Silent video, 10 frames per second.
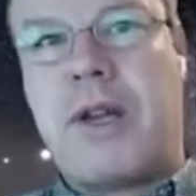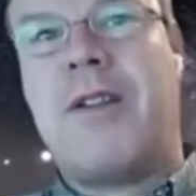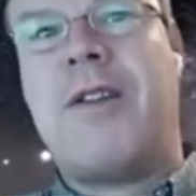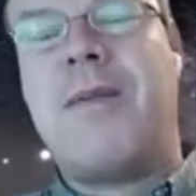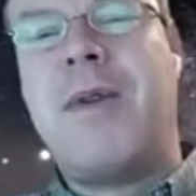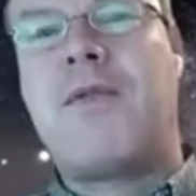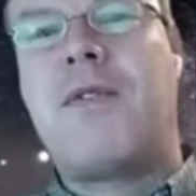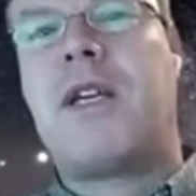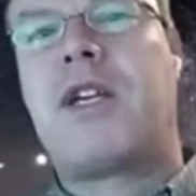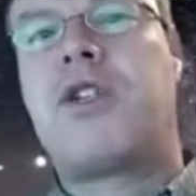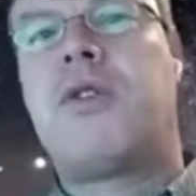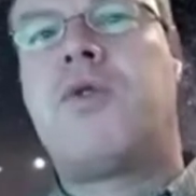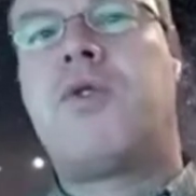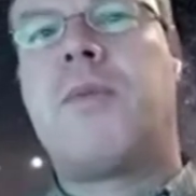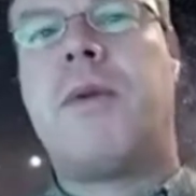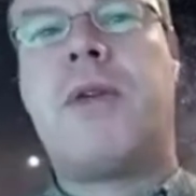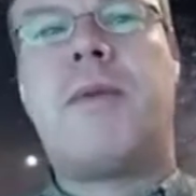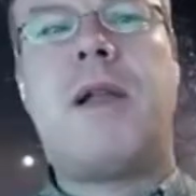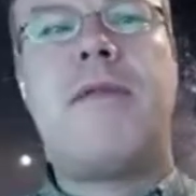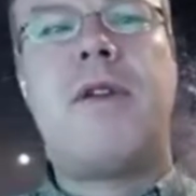limit of detection to the
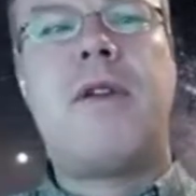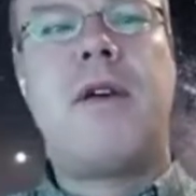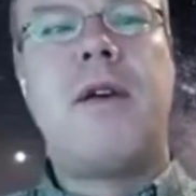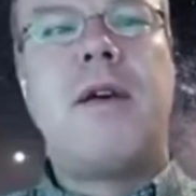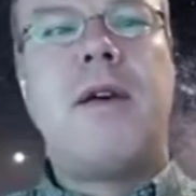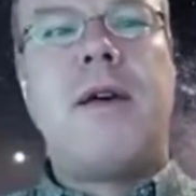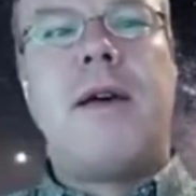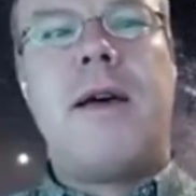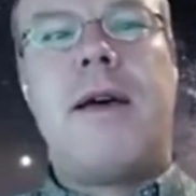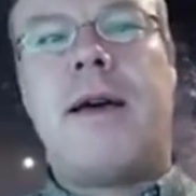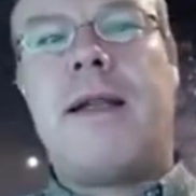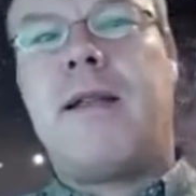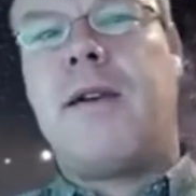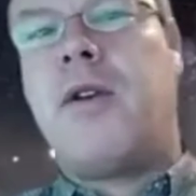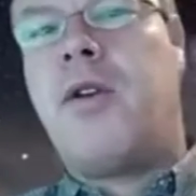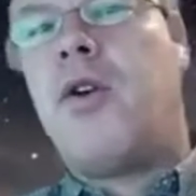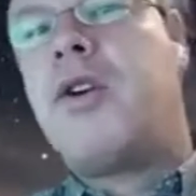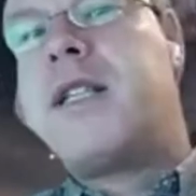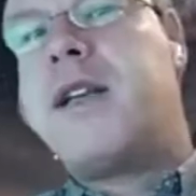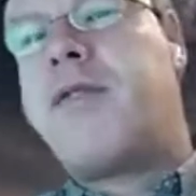ppm level, and a
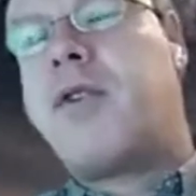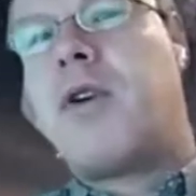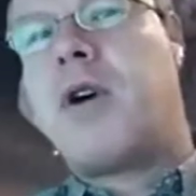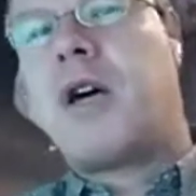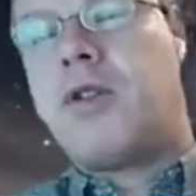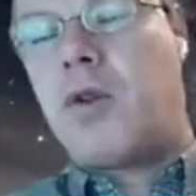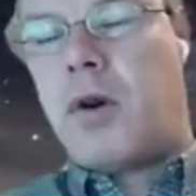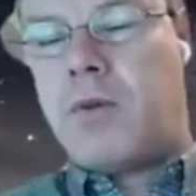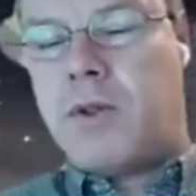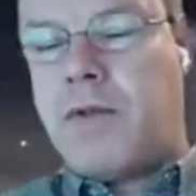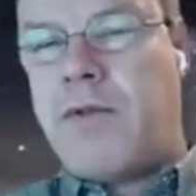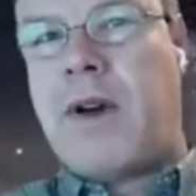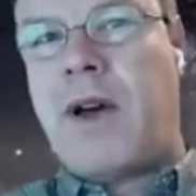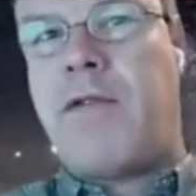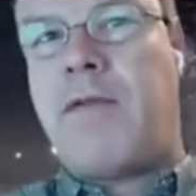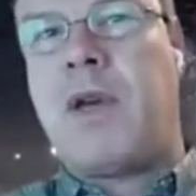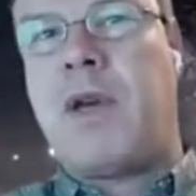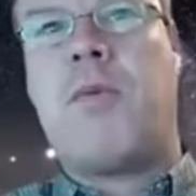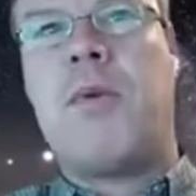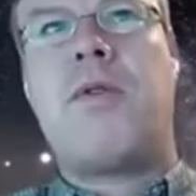noise level at around 5
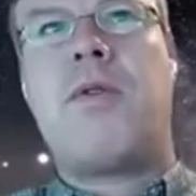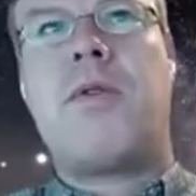picometer.